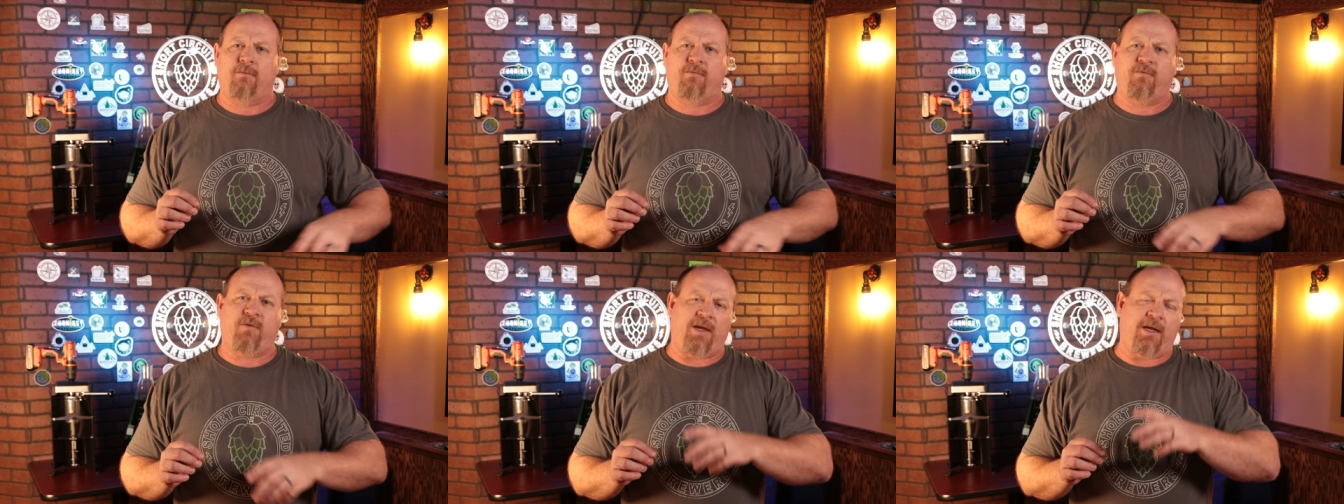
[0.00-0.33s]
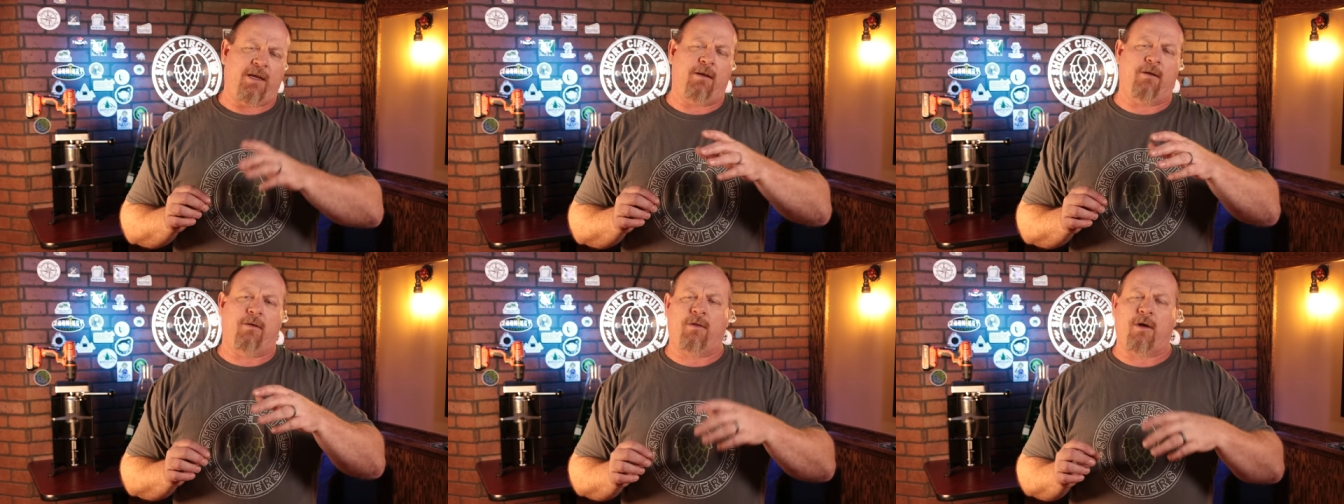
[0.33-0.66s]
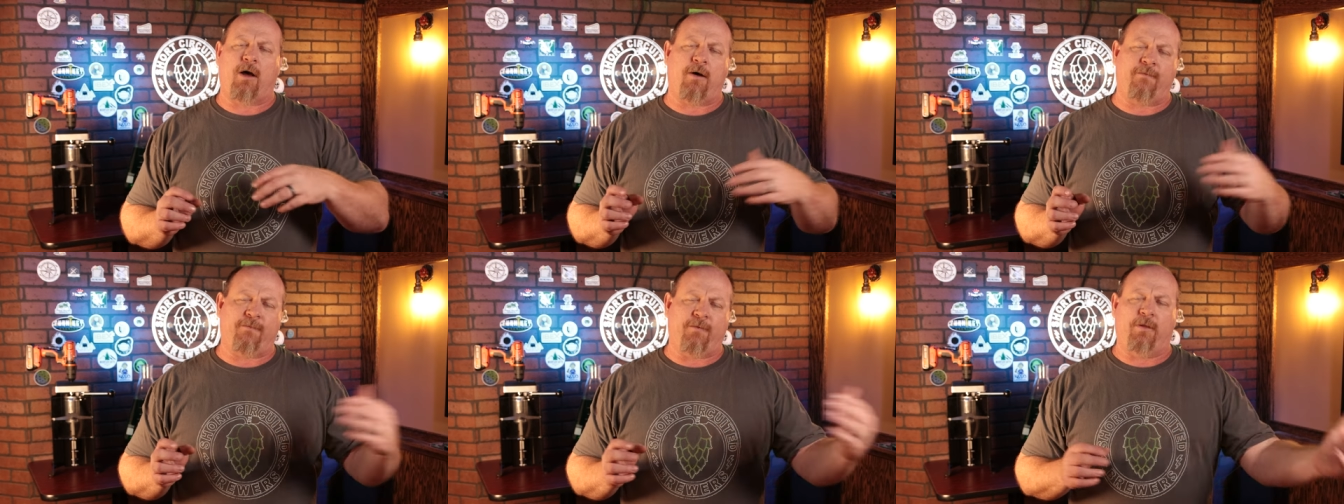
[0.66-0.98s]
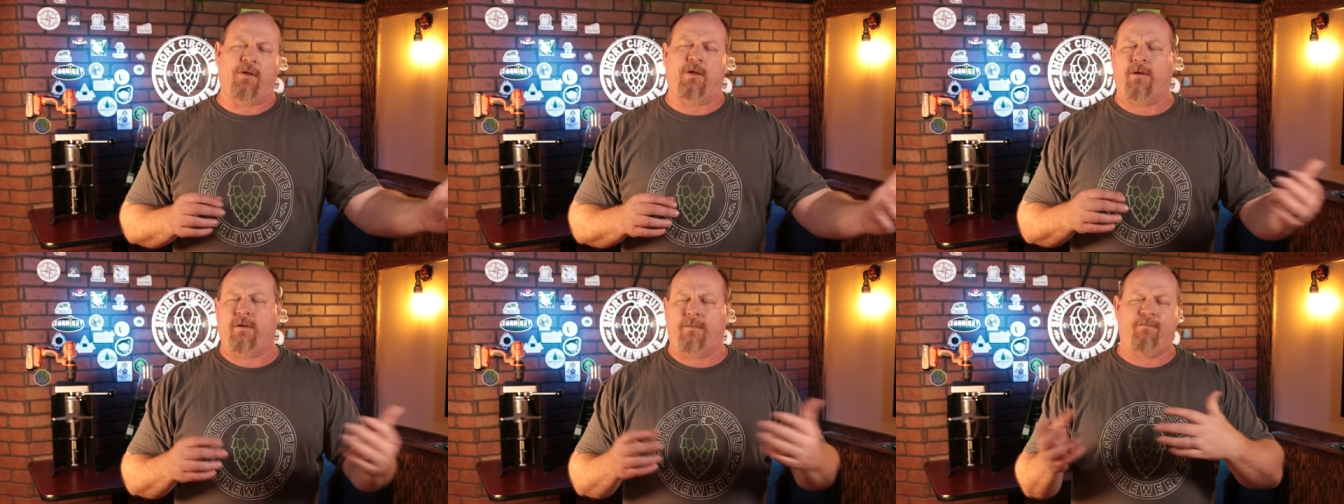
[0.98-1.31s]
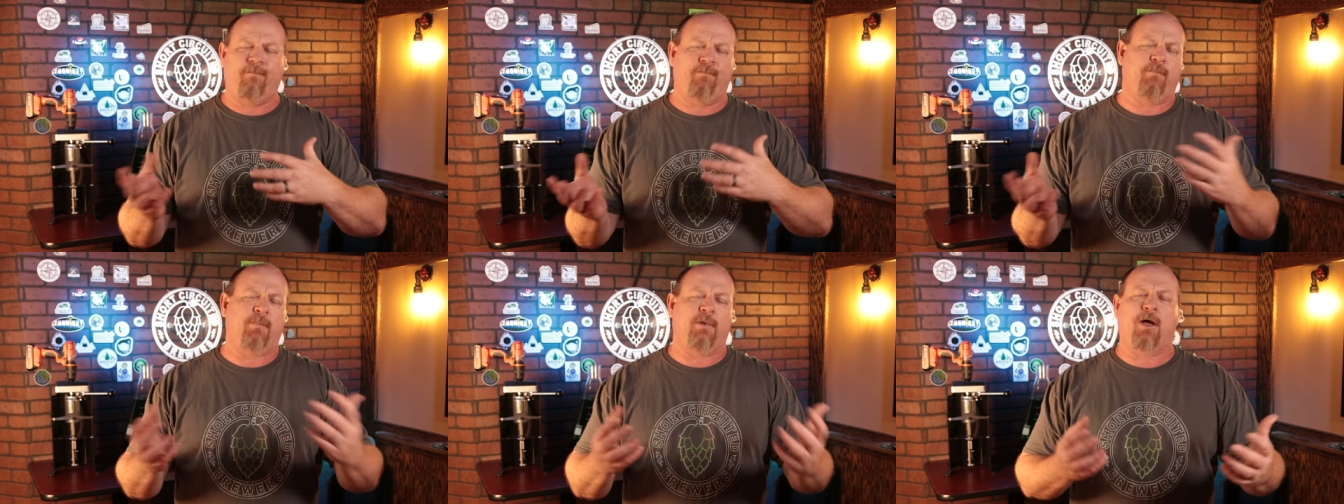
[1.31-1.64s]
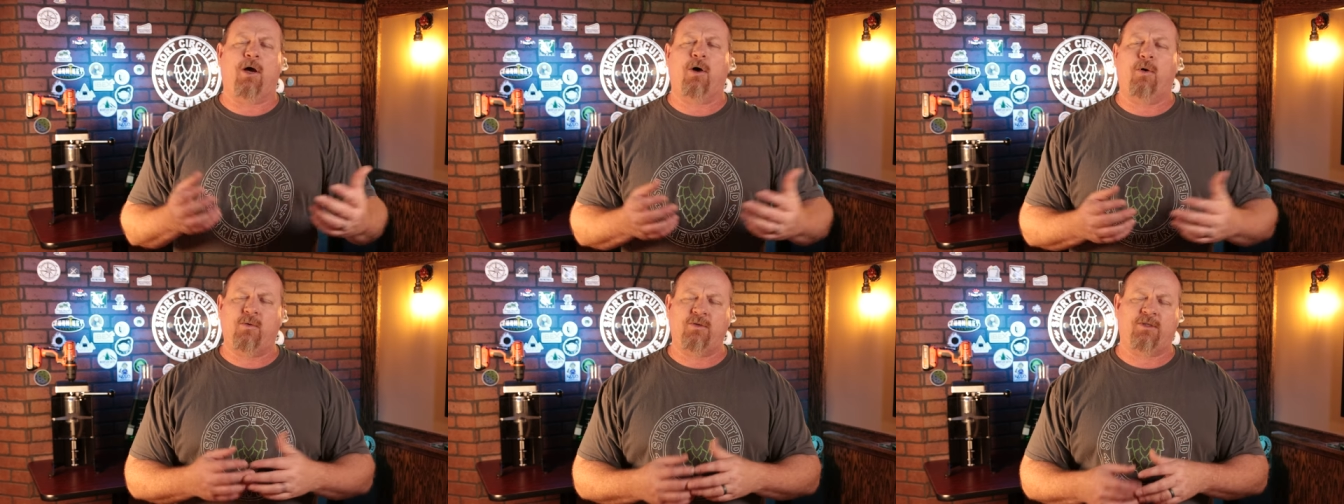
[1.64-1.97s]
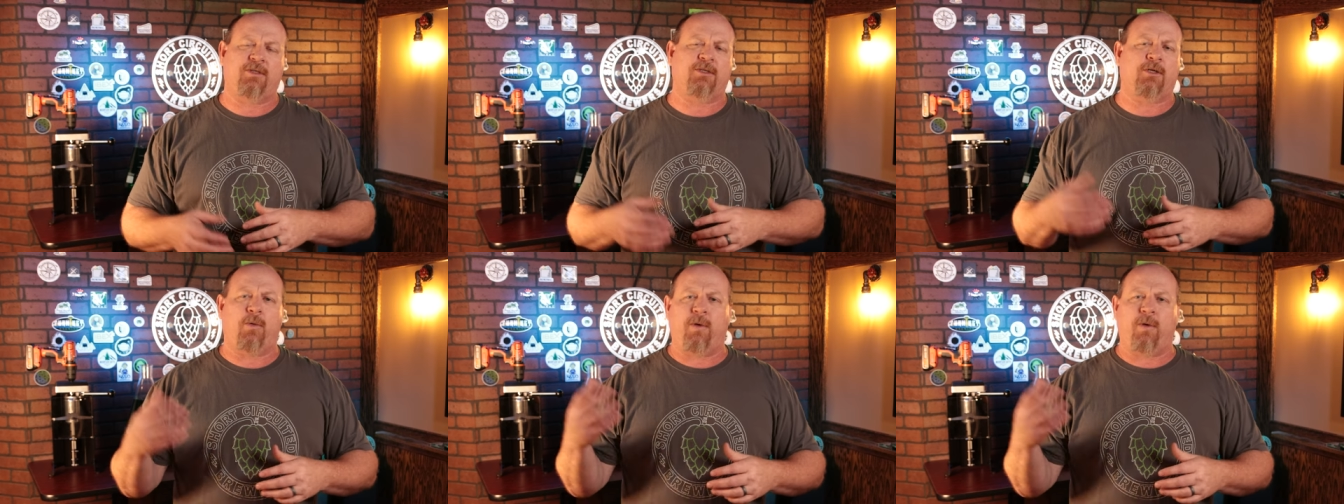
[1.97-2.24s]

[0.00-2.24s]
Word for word: feed off of the, the hose that's